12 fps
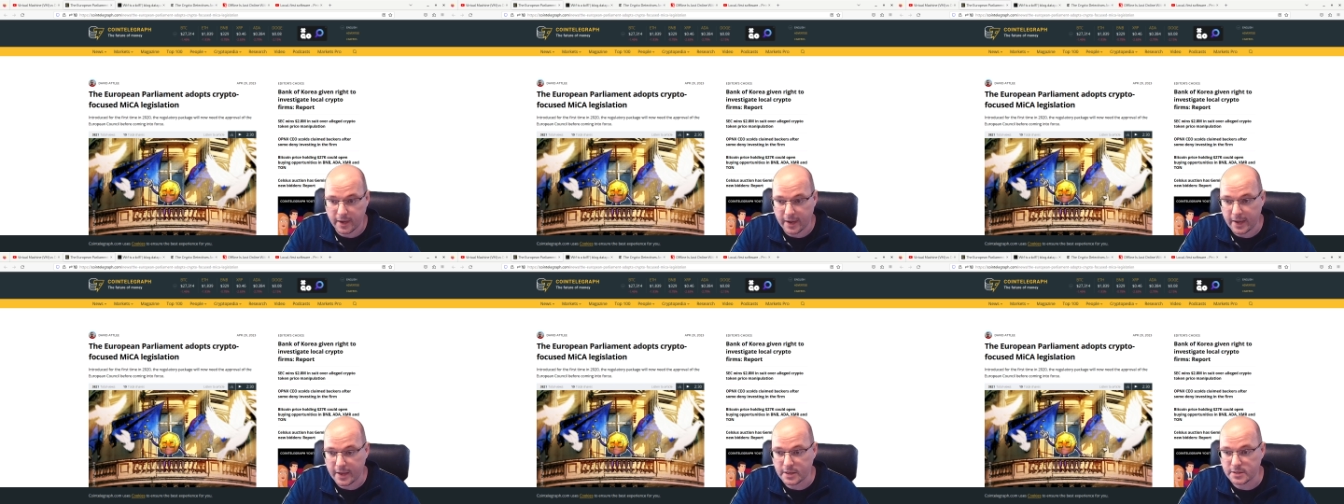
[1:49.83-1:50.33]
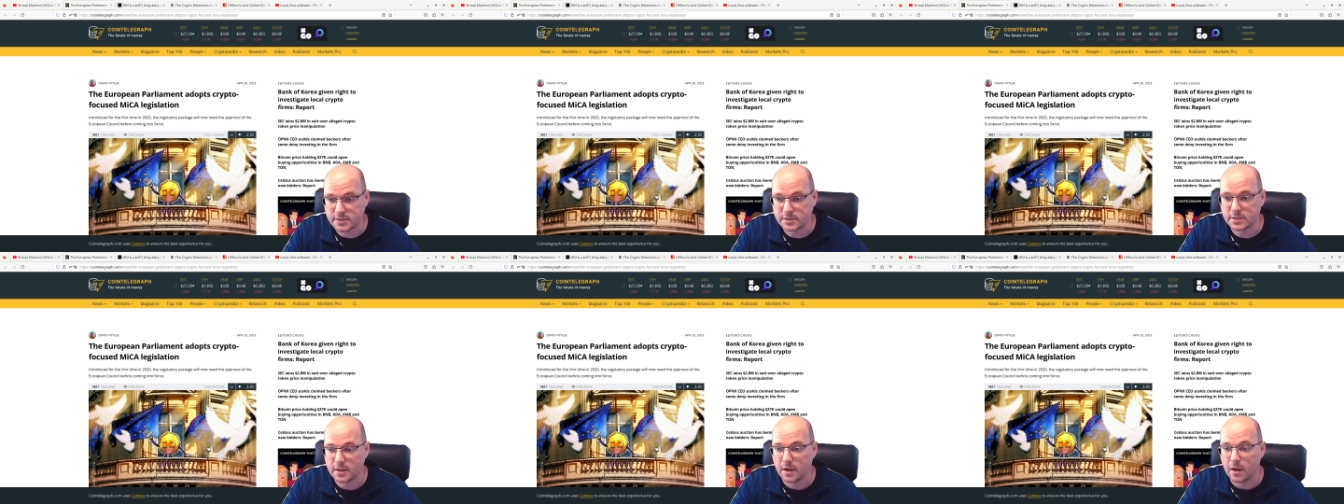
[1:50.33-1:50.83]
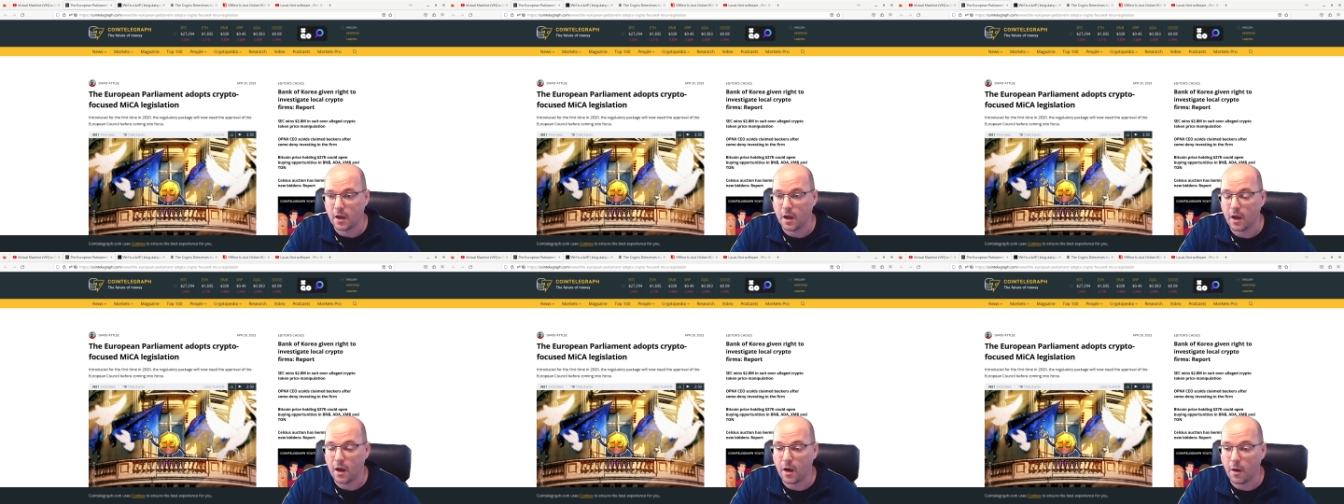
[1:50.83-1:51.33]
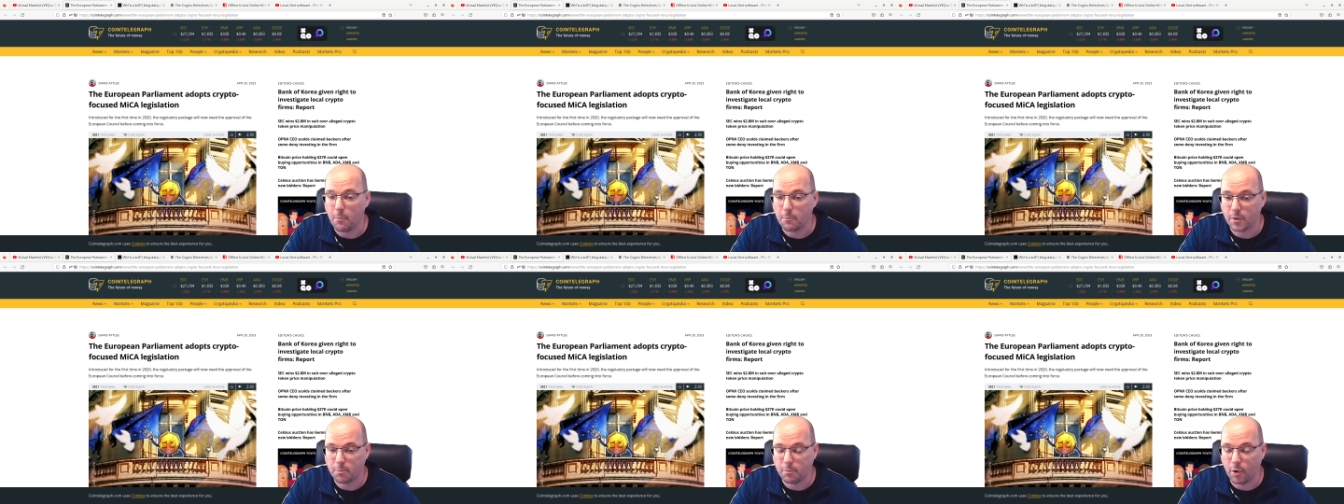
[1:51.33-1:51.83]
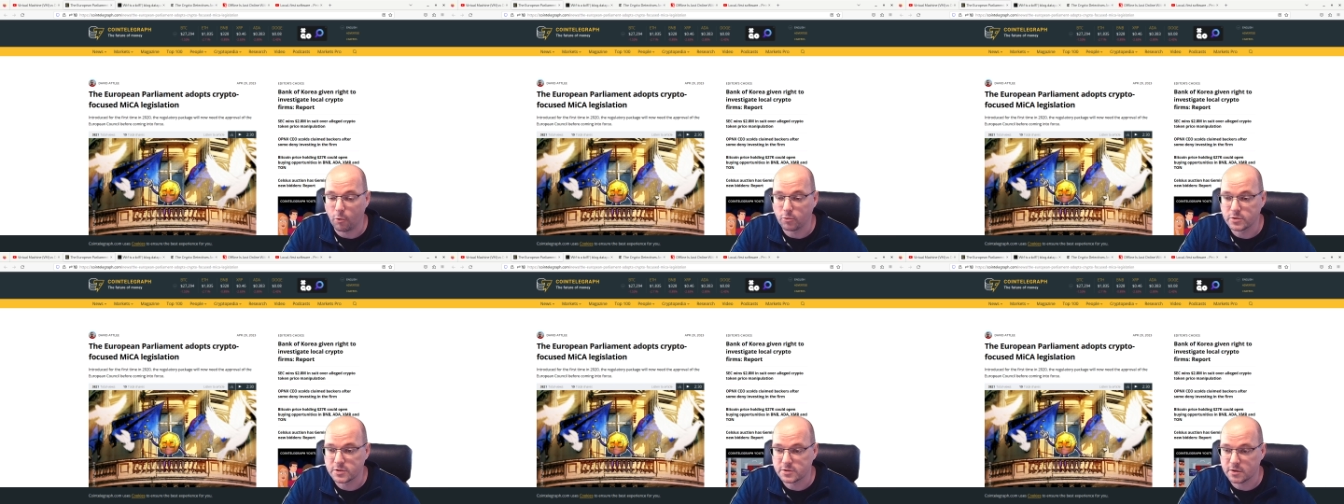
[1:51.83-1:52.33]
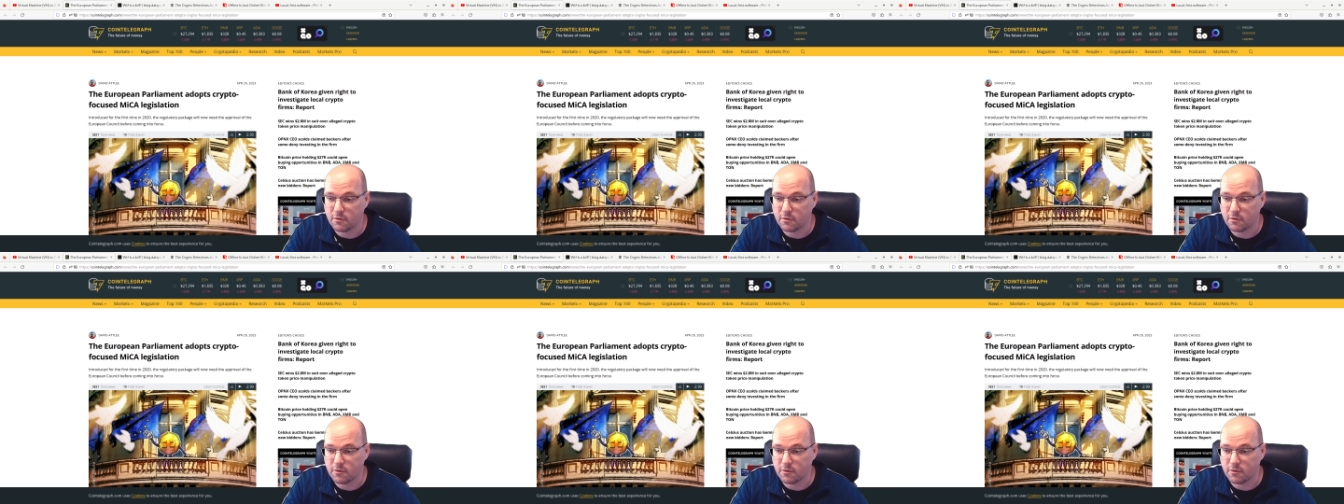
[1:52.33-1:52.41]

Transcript: is a proposed